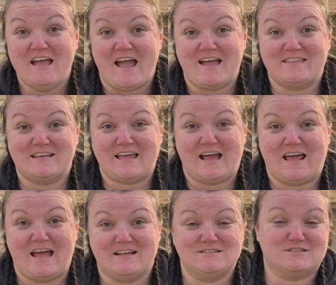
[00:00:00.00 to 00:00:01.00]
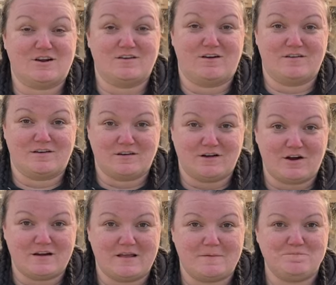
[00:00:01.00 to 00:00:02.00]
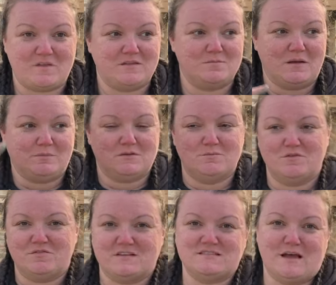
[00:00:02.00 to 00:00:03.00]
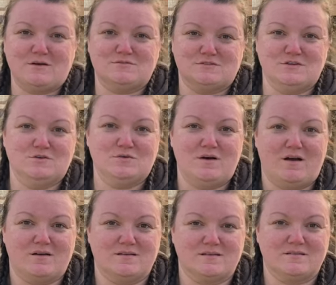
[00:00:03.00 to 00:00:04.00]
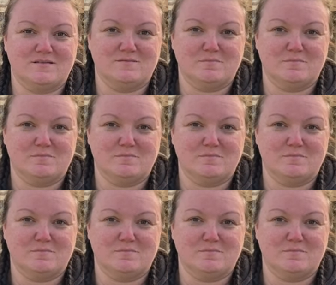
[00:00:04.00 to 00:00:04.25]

and then get a head start on our garden and then be able to move things out to our